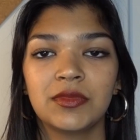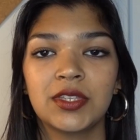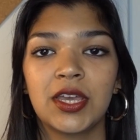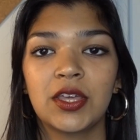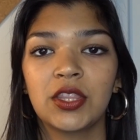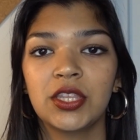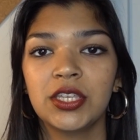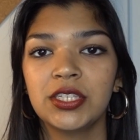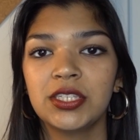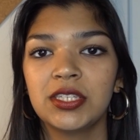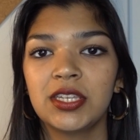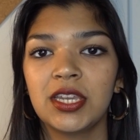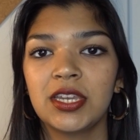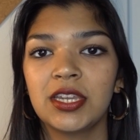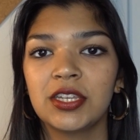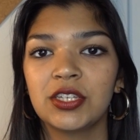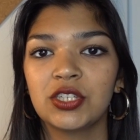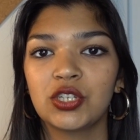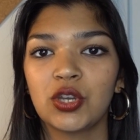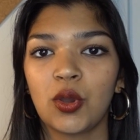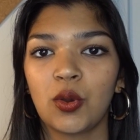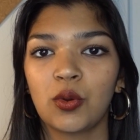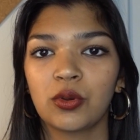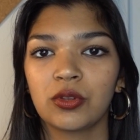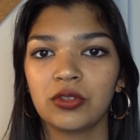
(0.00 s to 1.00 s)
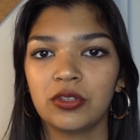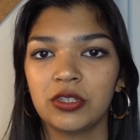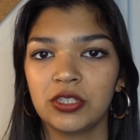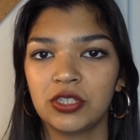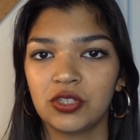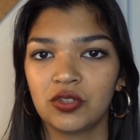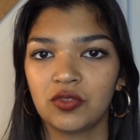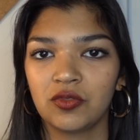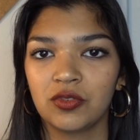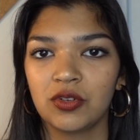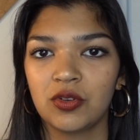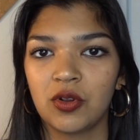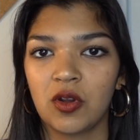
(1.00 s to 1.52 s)
Now, this didn't totally
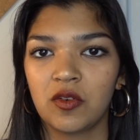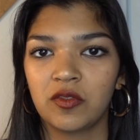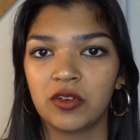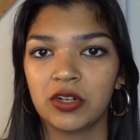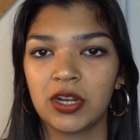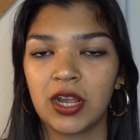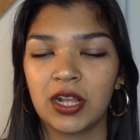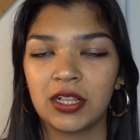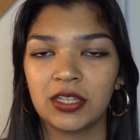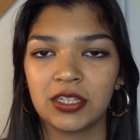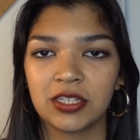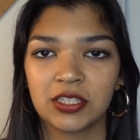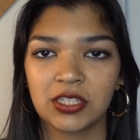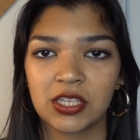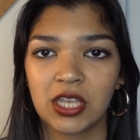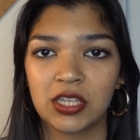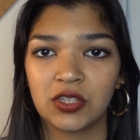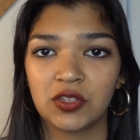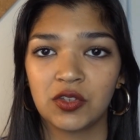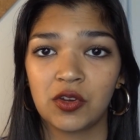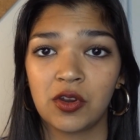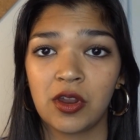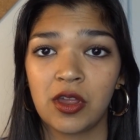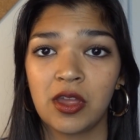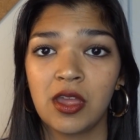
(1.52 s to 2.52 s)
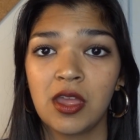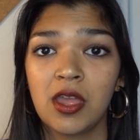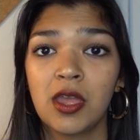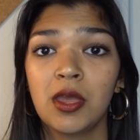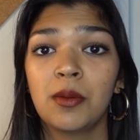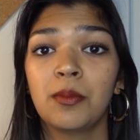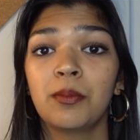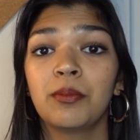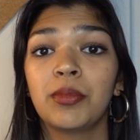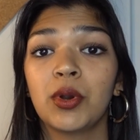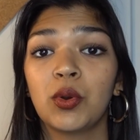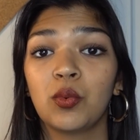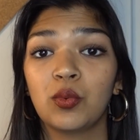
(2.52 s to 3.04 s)
screw over Alexandre,
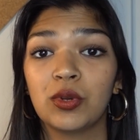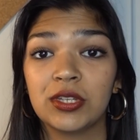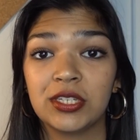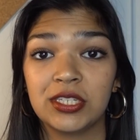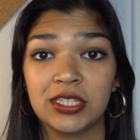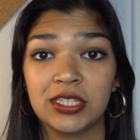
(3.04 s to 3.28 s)
but what